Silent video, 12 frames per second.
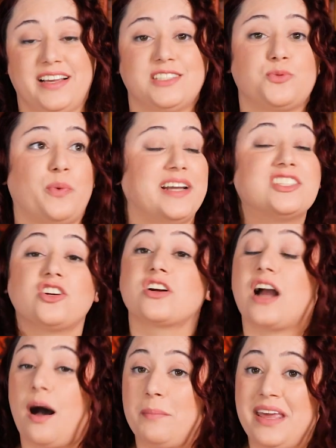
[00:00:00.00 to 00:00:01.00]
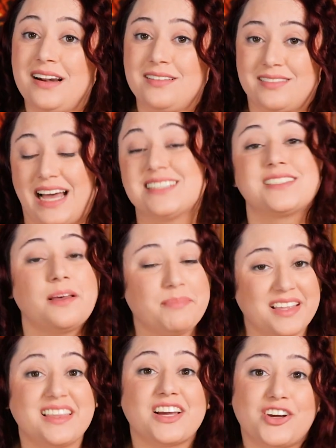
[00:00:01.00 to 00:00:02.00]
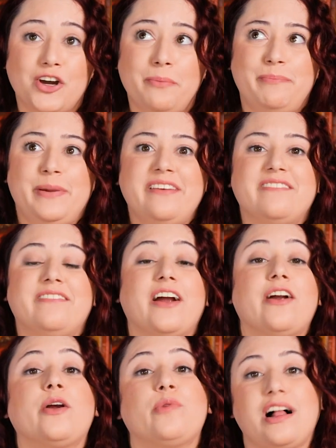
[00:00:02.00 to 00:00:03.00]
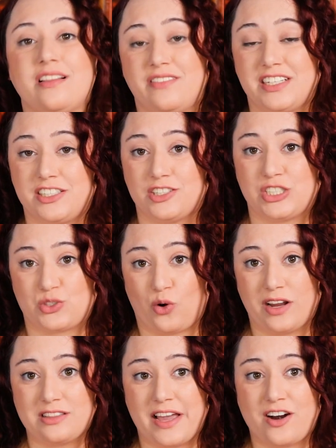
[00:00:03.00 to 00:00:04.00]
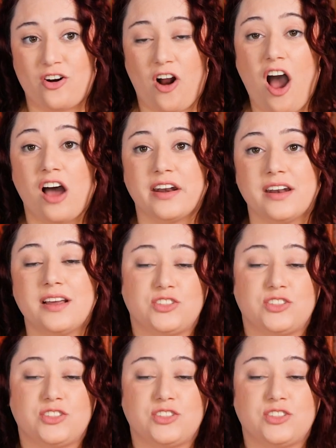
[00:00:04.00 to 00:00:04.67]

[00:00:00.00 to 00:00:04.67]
Is winter coming? That's something that could be very relevant to your story later on.